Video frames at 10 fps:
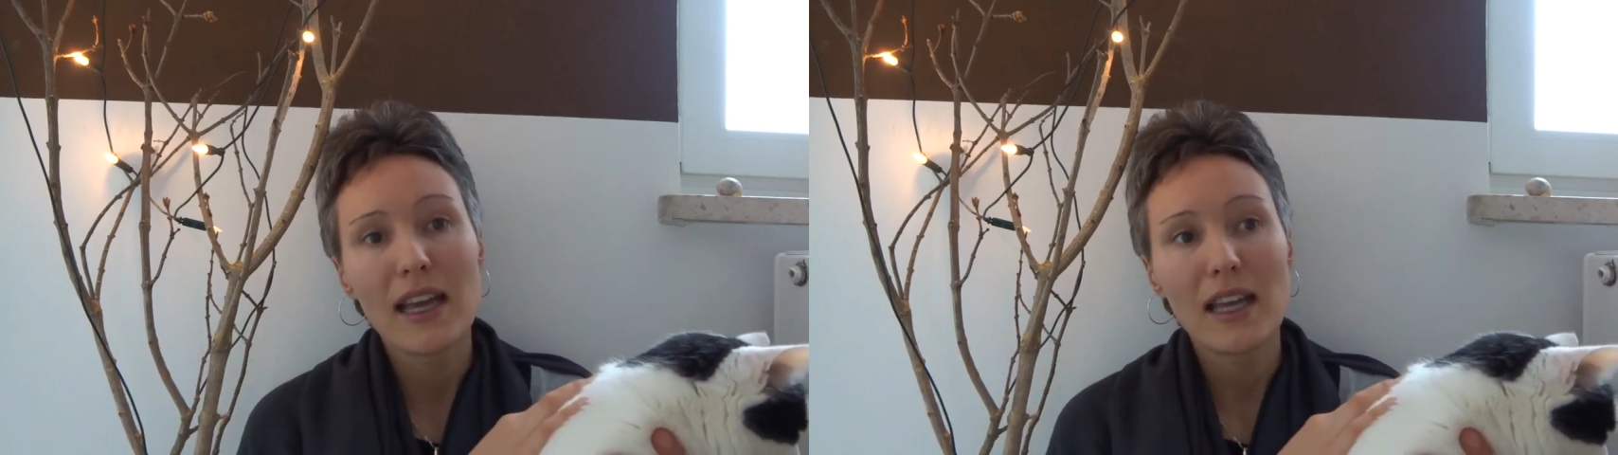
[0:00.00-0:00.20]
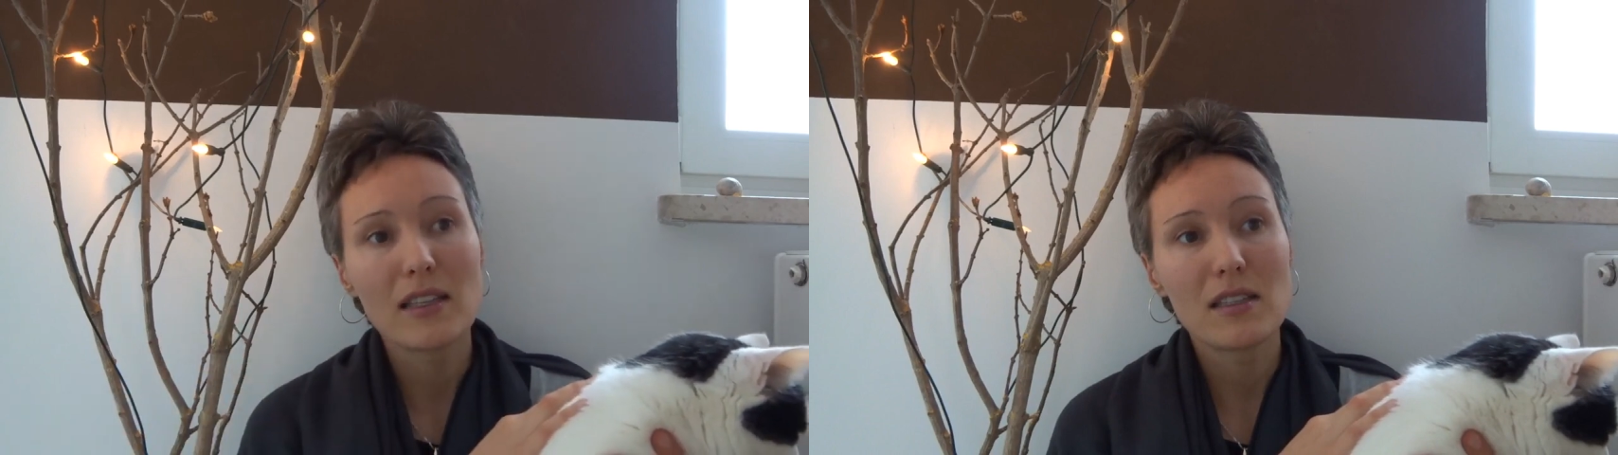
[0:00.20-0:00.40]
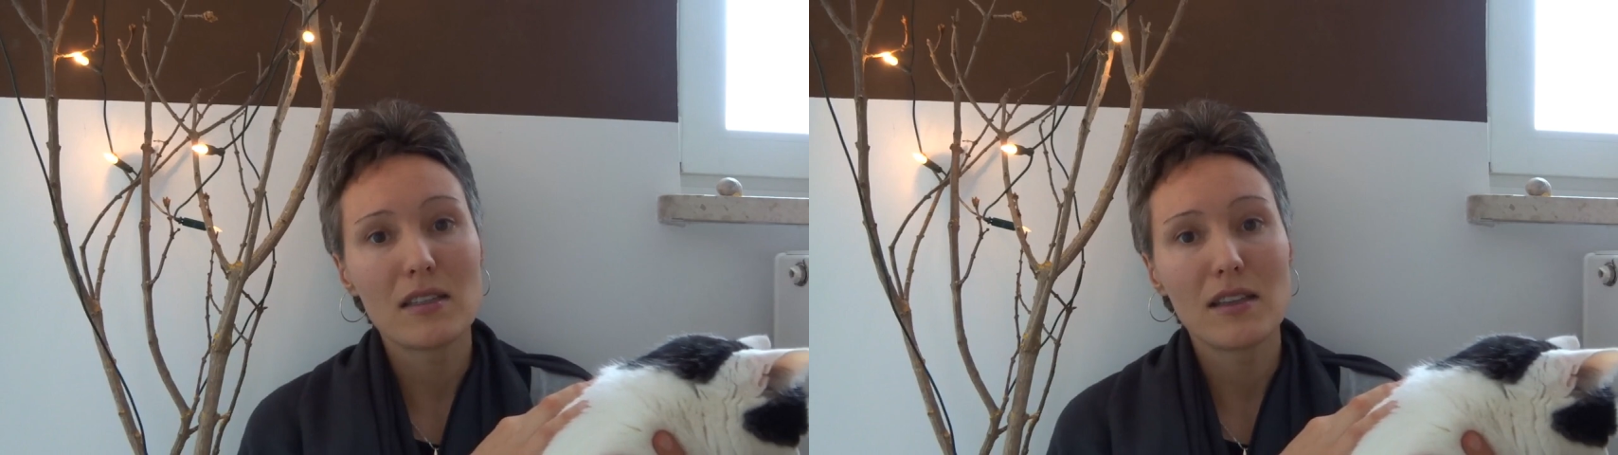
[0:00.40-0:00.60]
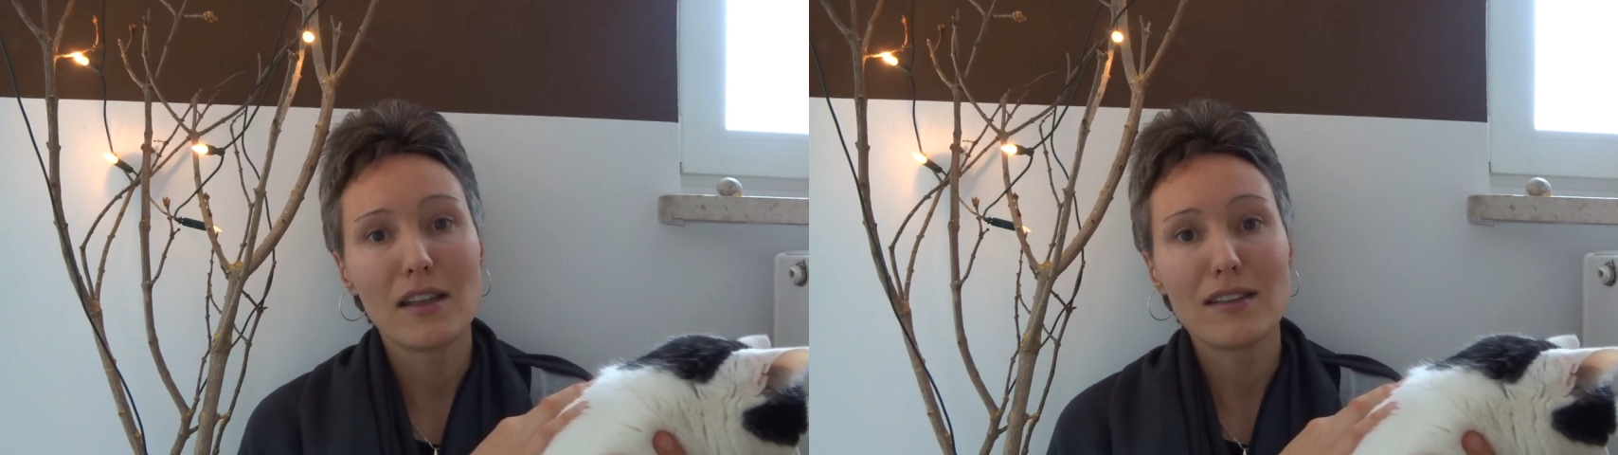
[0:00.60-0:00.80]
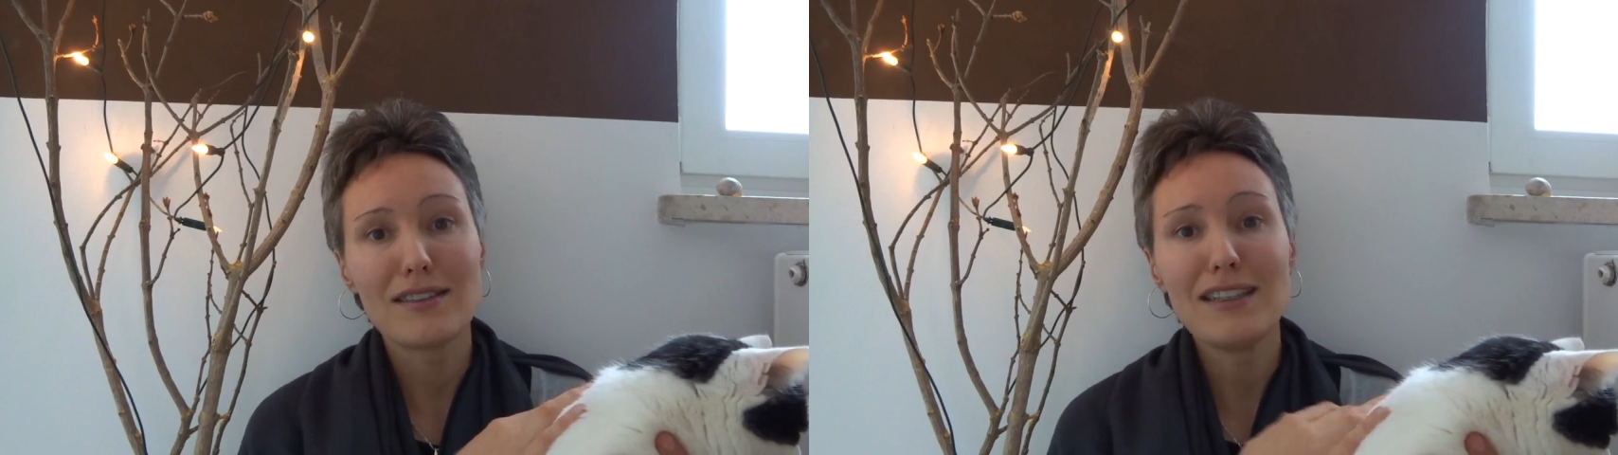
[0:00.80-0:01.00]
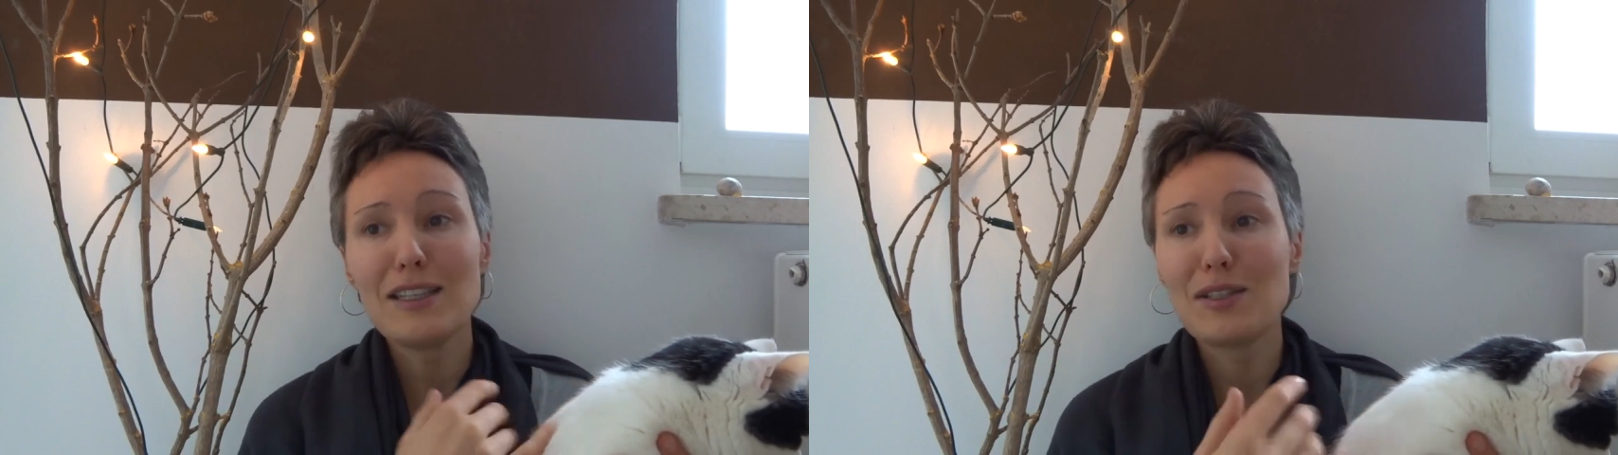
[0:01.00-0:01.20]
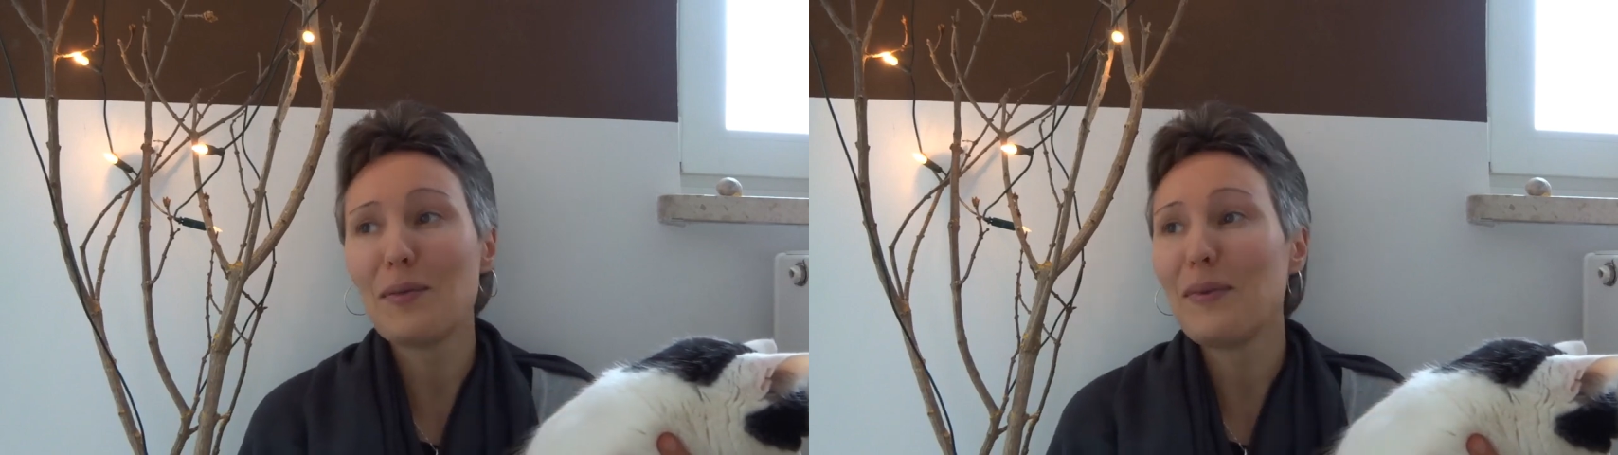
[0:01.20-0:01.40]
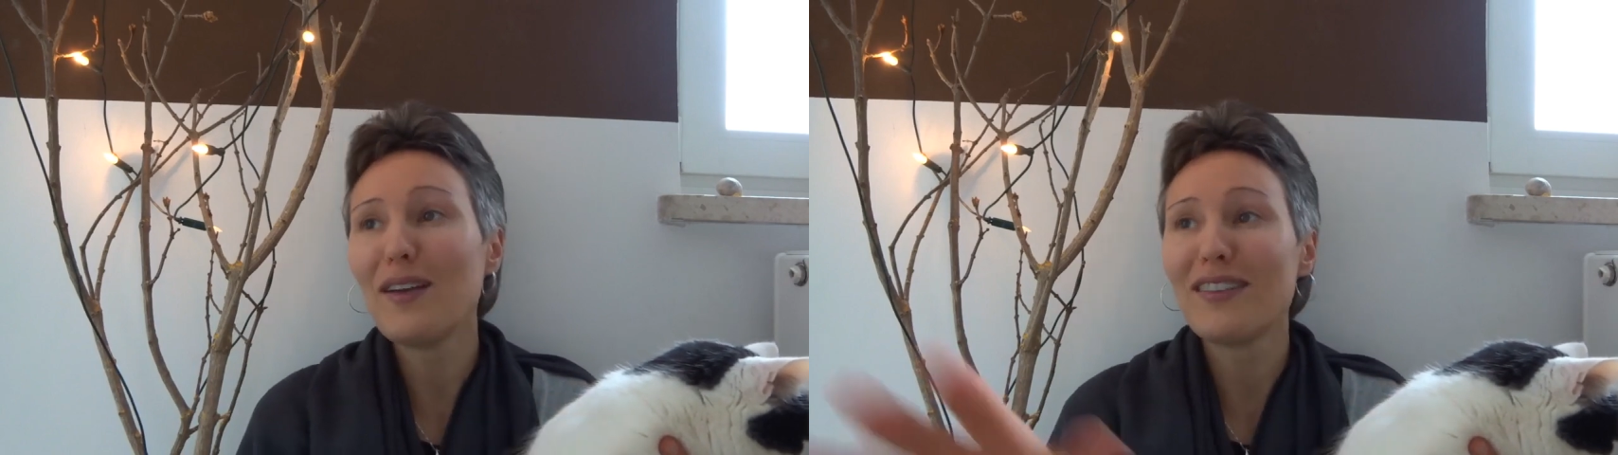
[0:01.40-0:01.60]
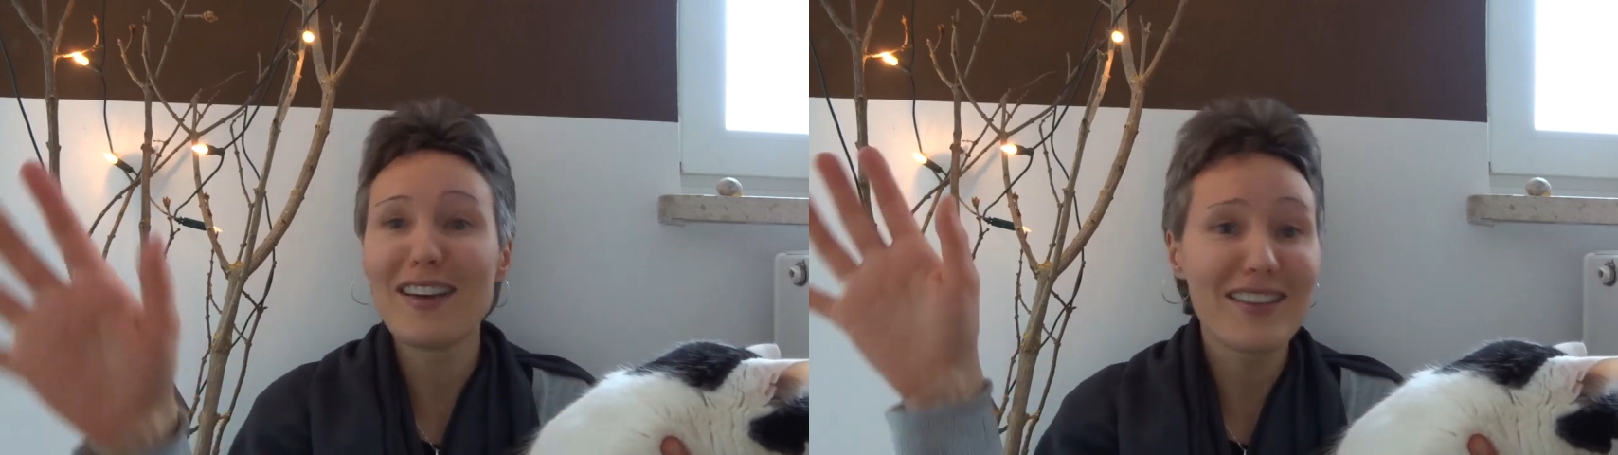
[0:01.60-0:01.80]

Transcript: It needs to be on the